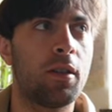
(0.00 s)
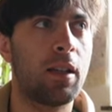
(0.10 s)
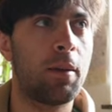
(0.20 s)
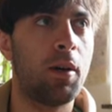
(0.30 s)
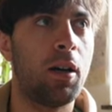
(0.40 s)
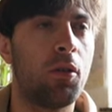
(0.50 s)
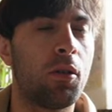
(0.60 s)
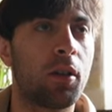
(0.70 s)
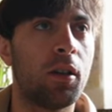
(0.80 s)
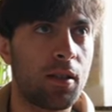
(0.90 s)

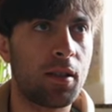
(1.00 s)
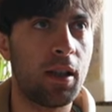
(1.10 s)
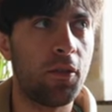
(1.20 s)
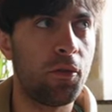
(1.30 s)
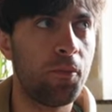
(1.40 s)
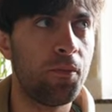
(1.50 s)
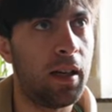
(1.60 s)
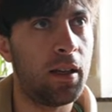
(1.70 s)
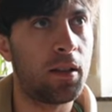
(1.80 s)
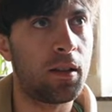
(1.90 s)
Jamahook stuff,
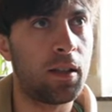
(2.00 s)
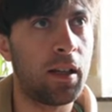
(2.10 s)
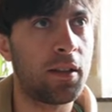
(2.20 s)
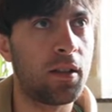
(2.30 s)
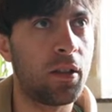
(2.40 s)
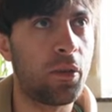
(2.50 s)
and until